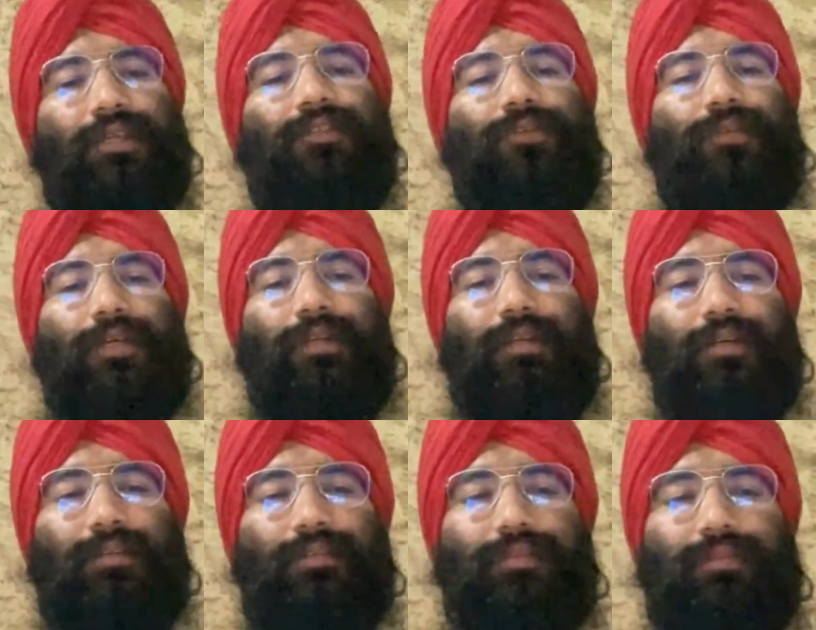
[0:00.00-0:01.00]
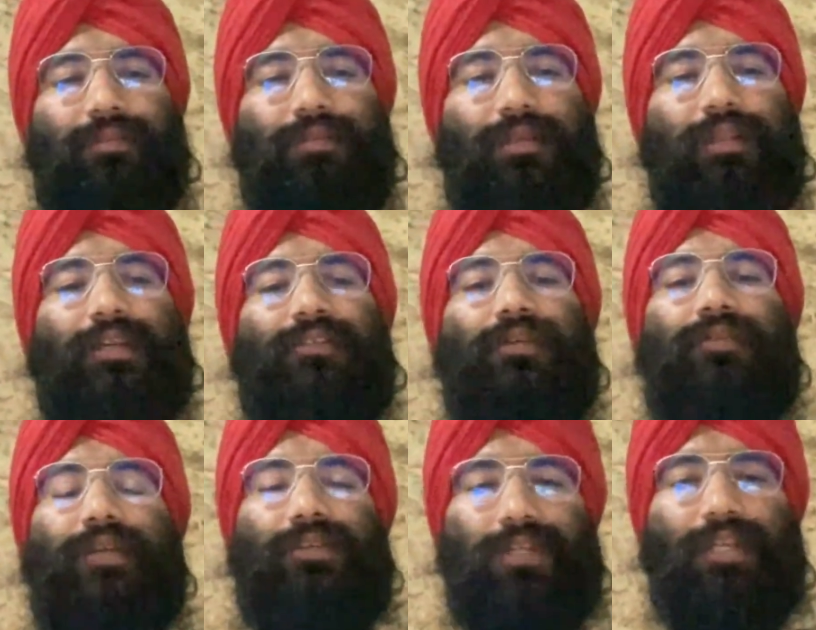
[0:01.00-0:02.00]
hi store kar raha hai. That's what
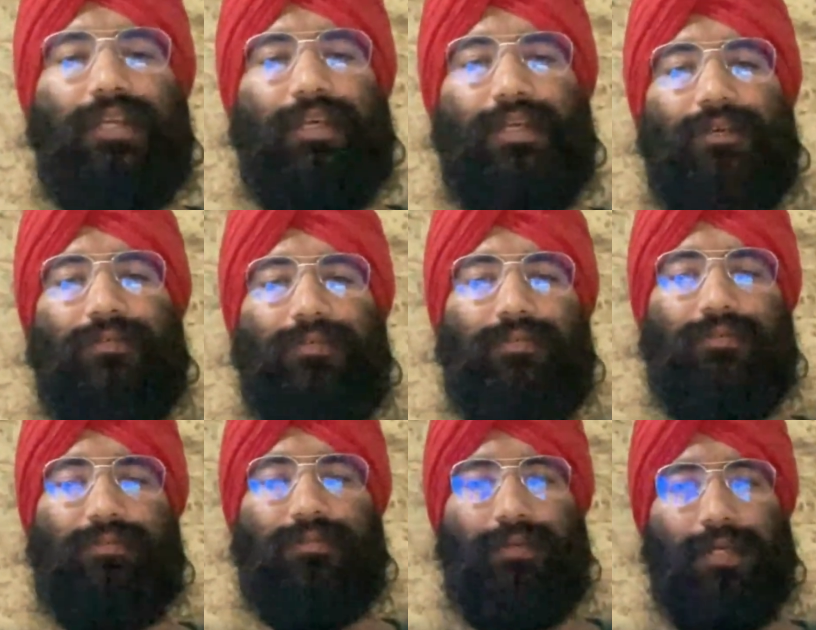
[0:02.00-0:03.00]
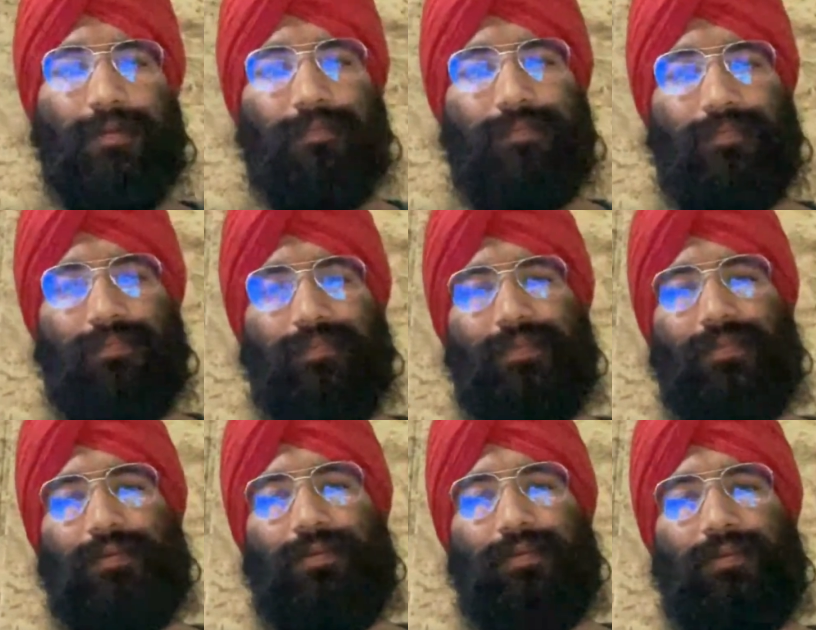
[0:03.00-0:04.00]
we are training AI on. Okay.
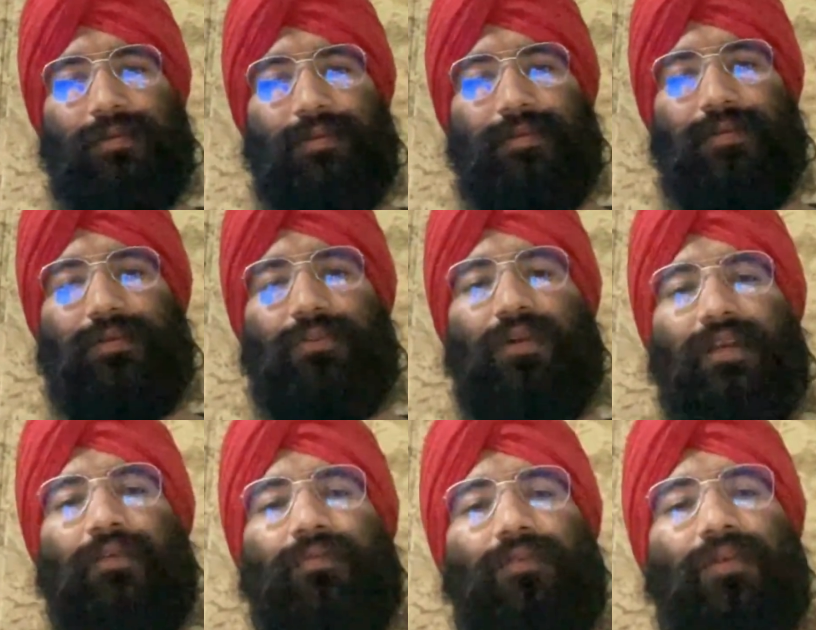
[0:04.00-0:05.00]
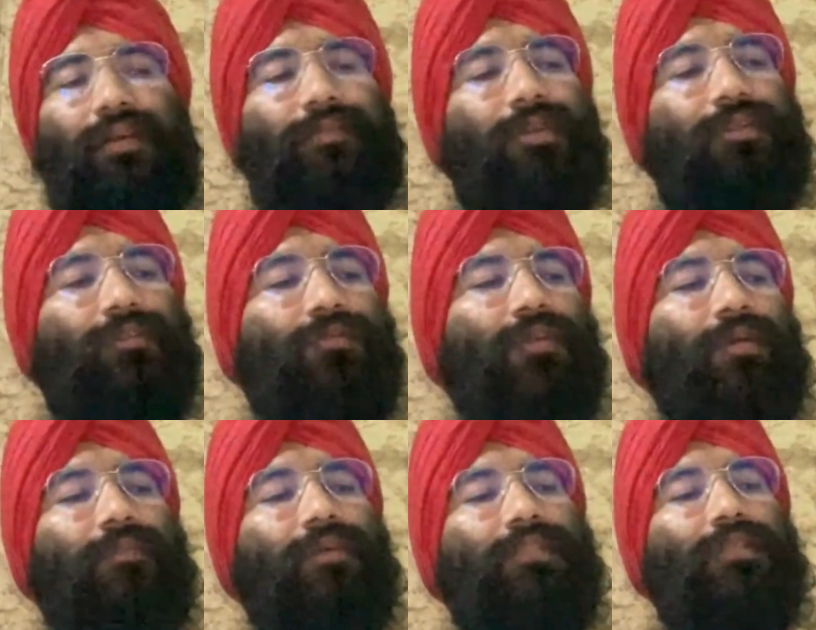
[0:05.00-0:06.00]
Tada phone images no
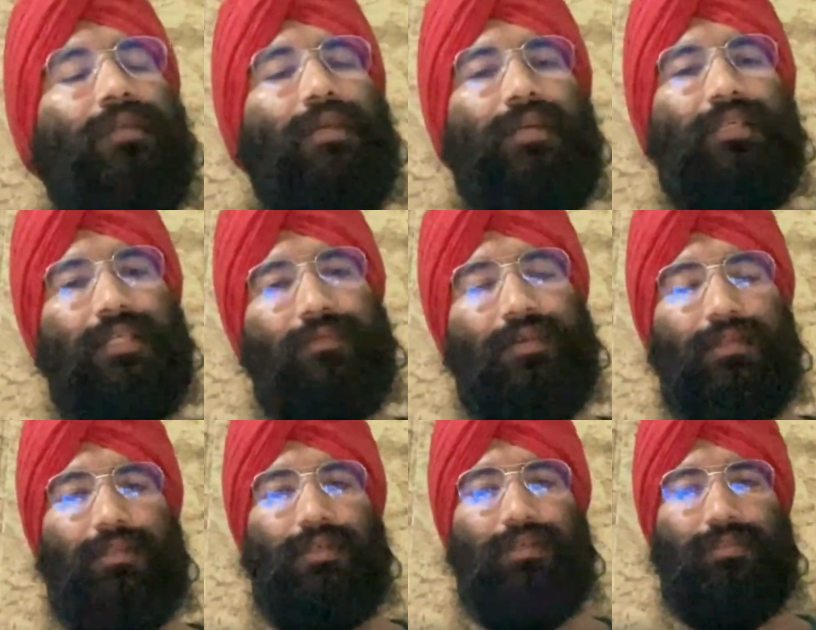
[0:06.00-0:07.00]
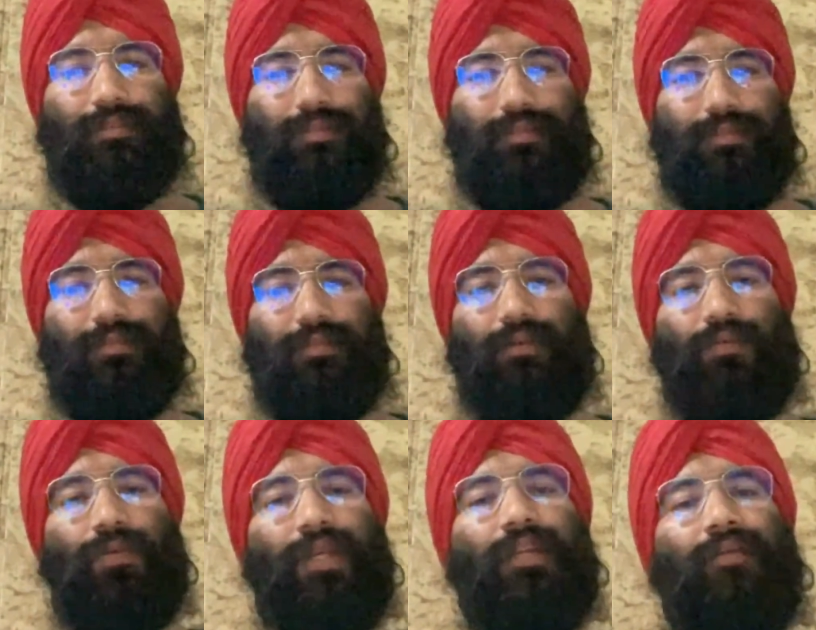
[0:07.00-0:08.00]
numbers di tarah hi save karda hai.
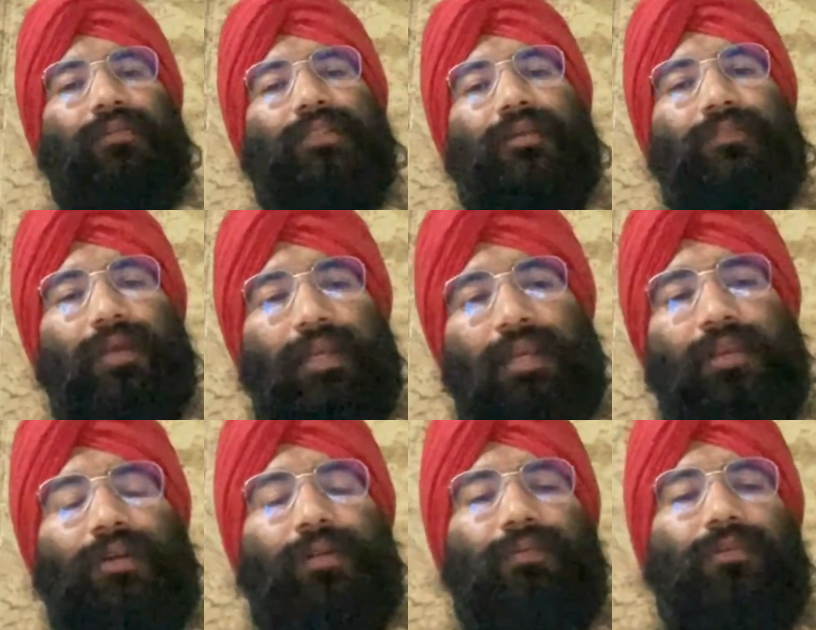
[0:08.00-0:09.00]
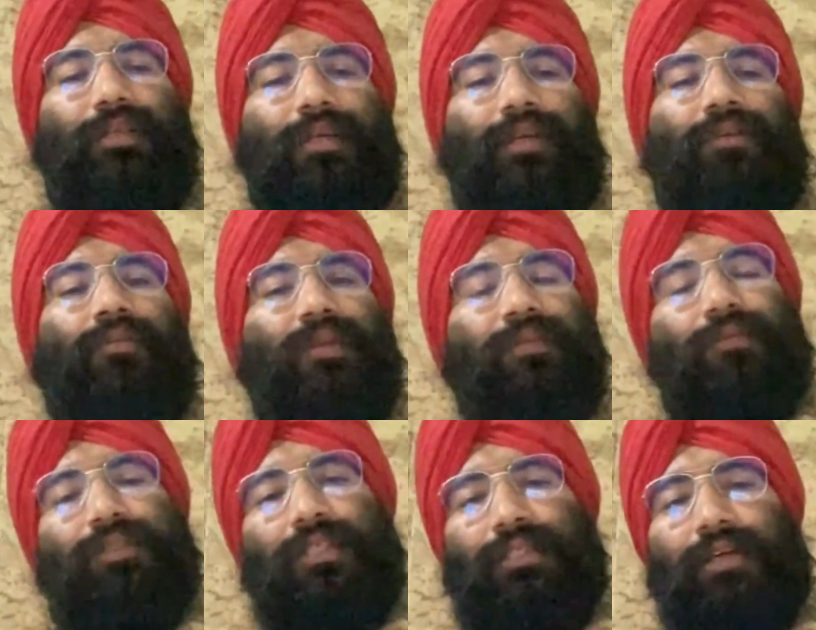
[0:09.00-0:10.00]
Ohi numbers apa AI no input de rahe hai. Na
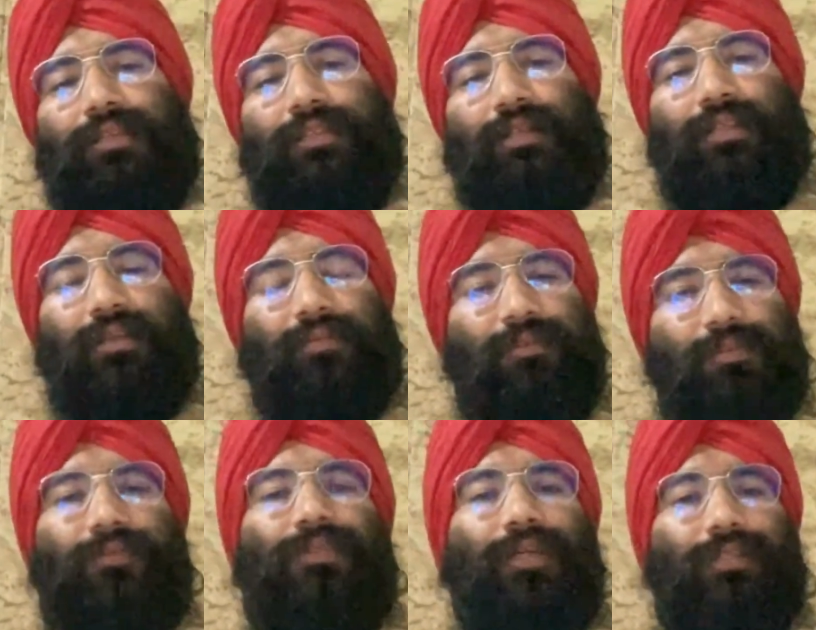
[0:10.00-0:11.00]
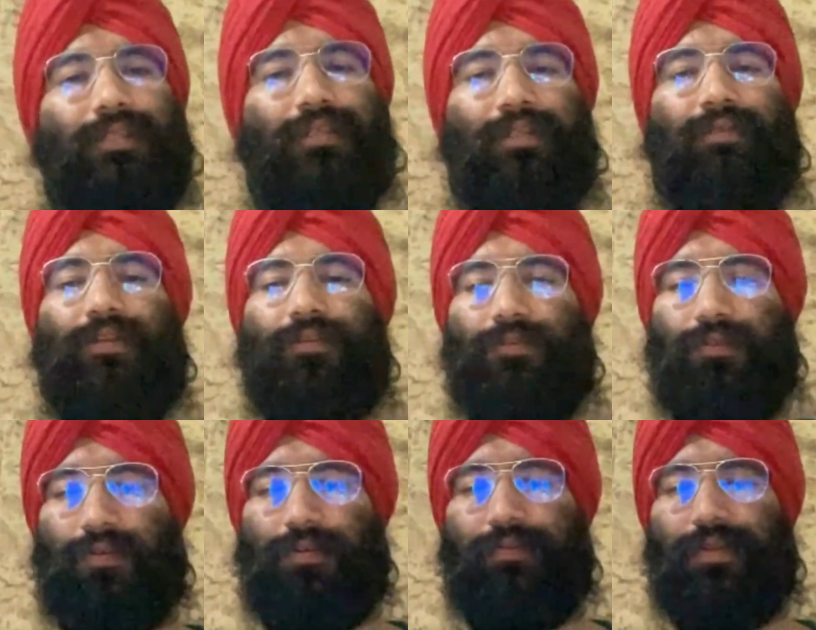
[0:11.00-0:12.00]
pre-process kar sakte hai, bahut kuch kar sakte hai. We'll do a
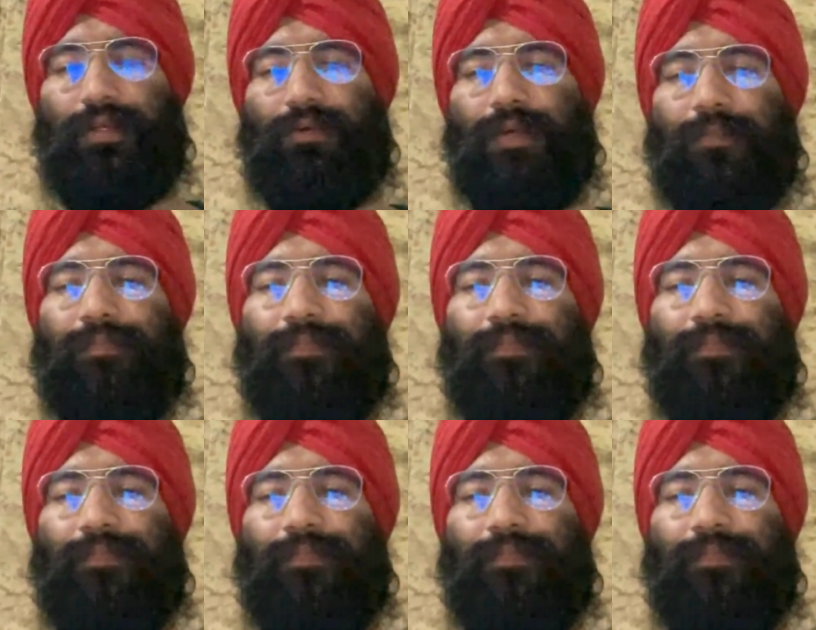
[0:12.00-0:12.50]
lot of it. Okay.